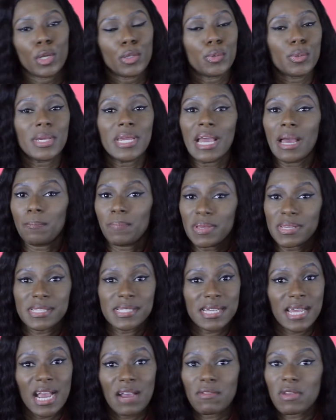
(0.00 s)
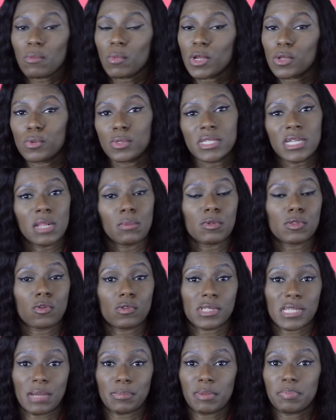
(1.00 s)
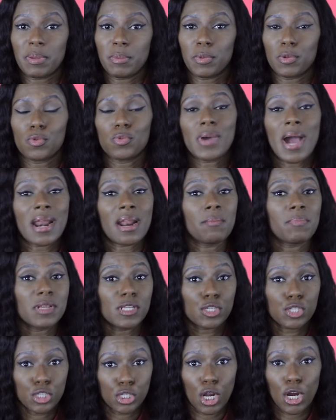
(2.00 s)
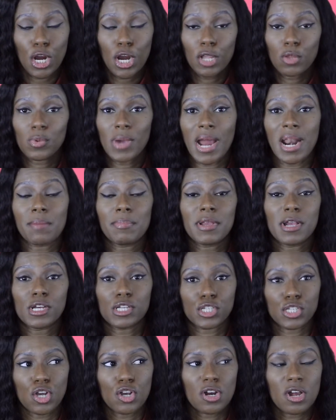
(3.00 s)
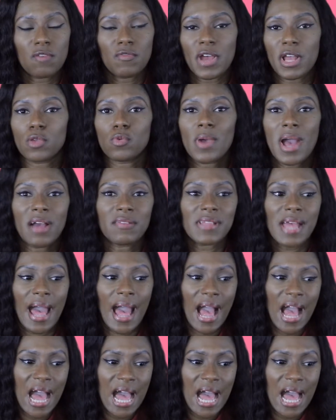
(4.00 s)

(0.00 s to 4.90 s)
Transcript: You can't be scary when you're dealing with those type of people. You gotta be stern, you gotta be assertive, and you have to